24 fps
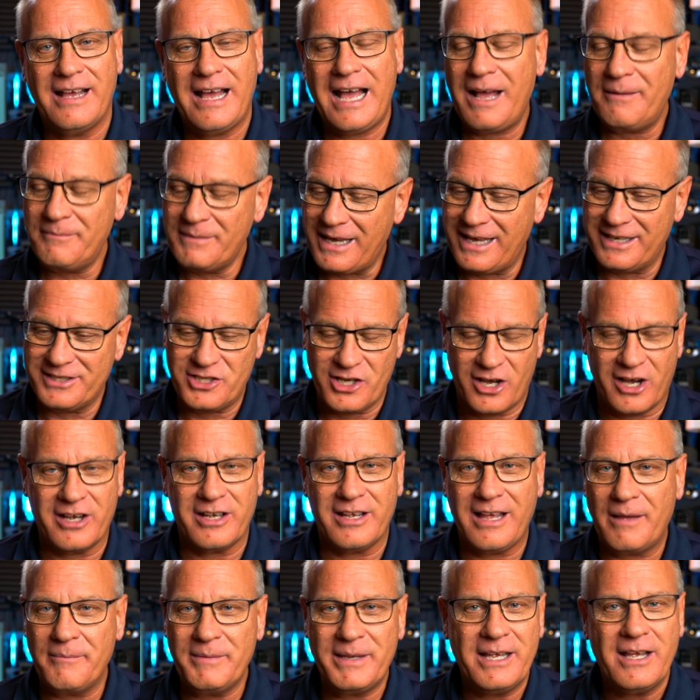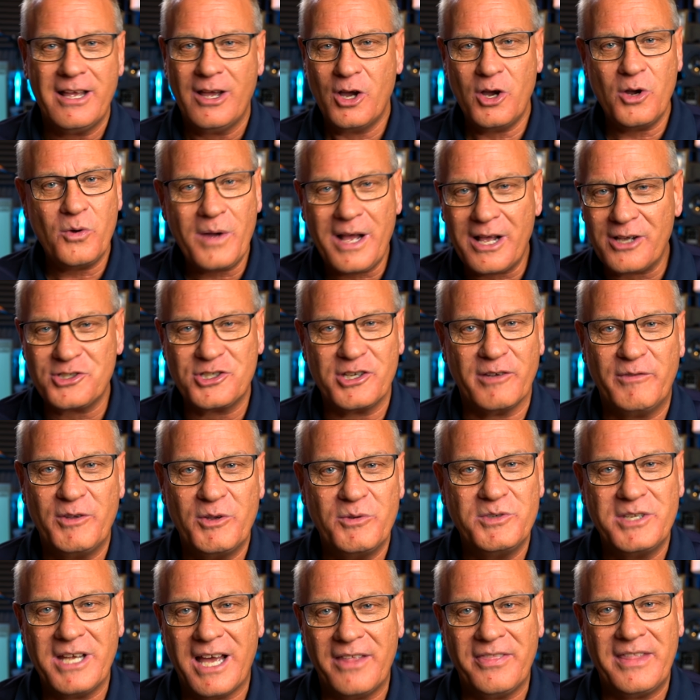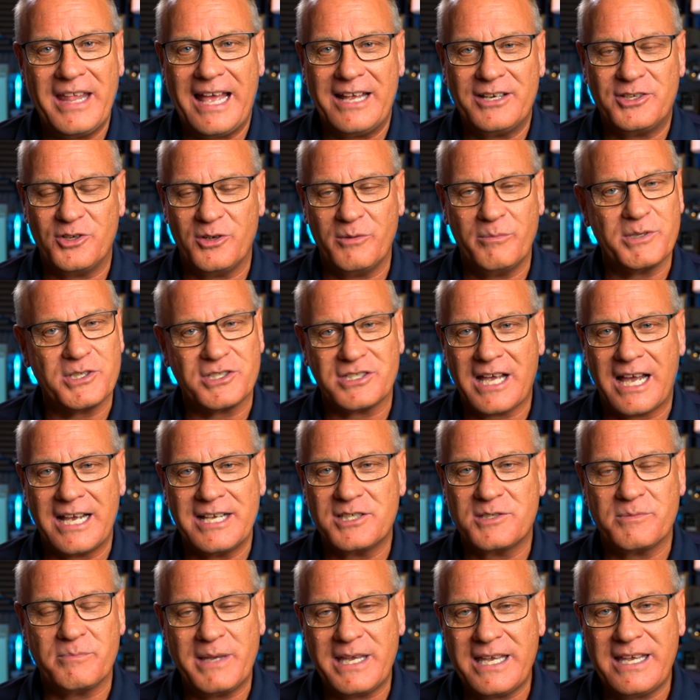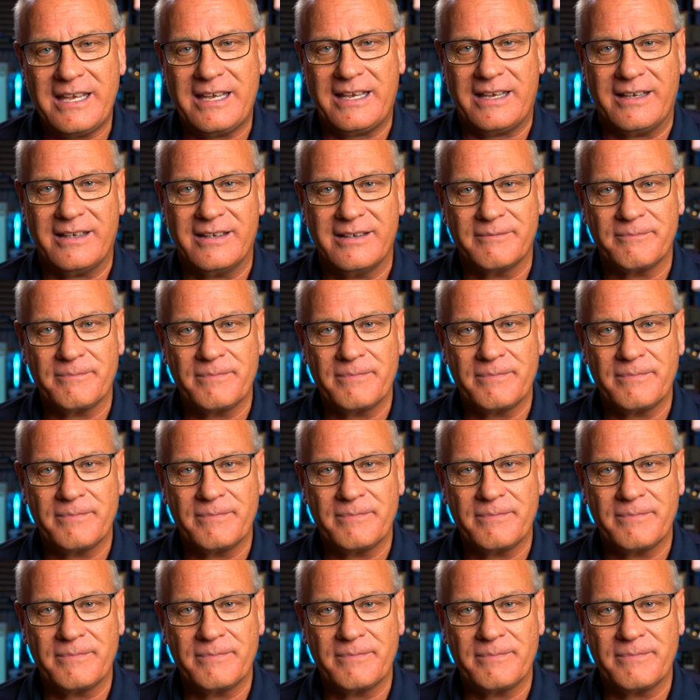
I'm not talking, I mean, who else have you done that to besides me?